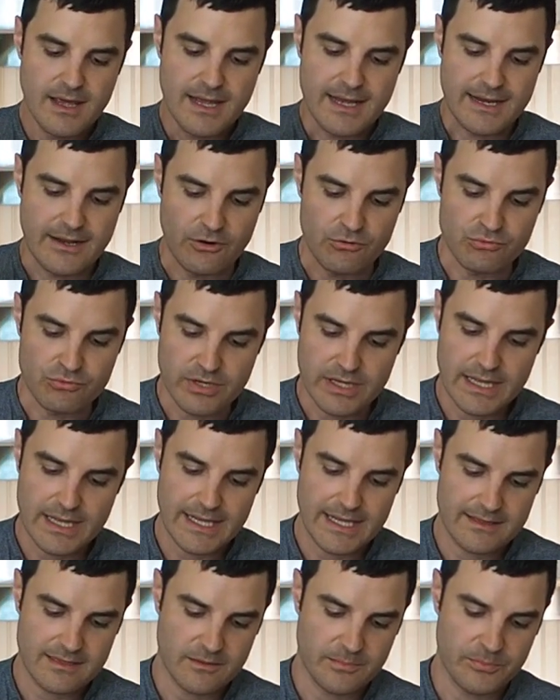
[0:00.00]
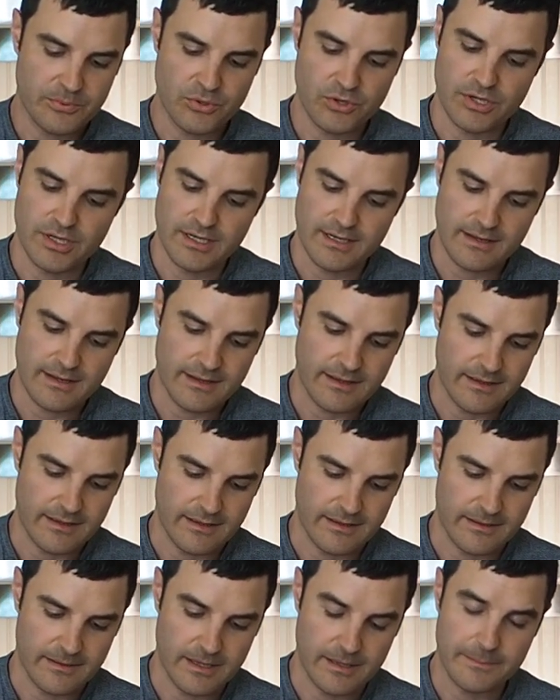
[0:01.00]
Now I really like to put
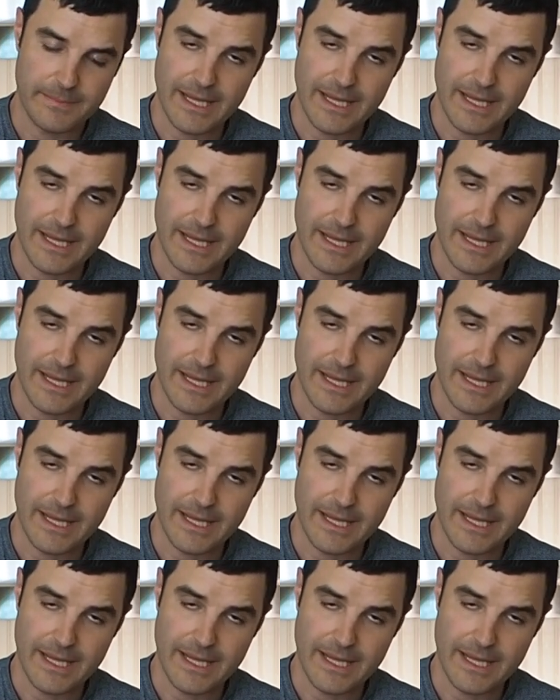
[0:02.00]
a